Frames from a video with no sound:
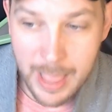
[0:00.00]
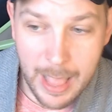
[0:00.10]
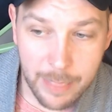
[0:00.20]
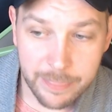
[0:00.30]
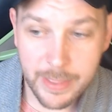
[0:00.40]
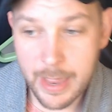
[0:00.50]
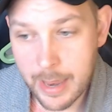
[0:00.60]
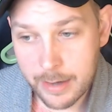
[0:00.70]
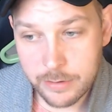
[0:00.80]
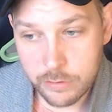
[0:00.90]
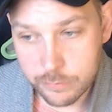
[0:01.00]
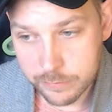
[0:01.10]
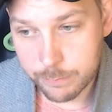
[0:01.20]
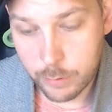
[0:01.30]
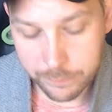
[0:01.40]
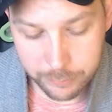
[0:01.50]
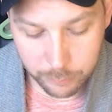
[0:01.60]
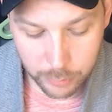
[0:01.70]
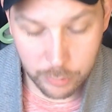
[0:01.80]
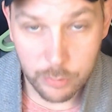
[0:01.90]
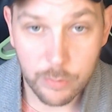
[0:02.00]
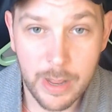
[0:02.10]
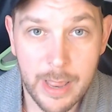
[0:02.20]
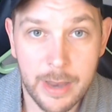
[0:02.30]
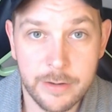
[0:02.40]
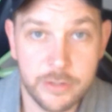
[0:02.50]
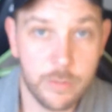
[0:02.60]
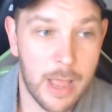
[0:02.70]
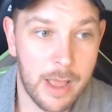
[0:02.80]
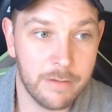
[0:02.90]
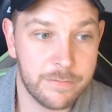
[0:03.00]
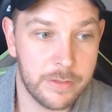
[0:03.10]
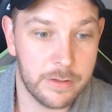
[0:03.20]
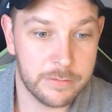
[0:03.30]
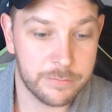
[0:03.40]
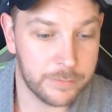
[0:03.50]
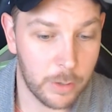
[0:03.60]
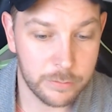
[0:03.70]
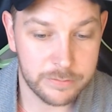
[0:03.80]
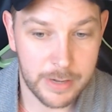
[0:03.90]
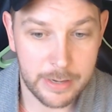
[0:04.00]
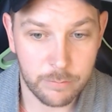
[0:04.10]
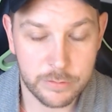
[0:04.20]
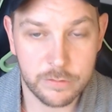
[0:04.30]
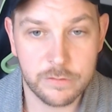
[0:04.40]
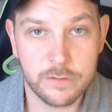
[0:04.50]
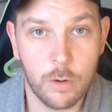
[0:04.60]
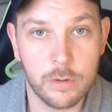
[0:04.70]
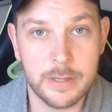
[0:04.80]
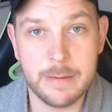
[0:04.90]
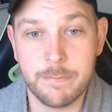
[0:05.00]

And then you just move through and you have this Flow state, which is so clean.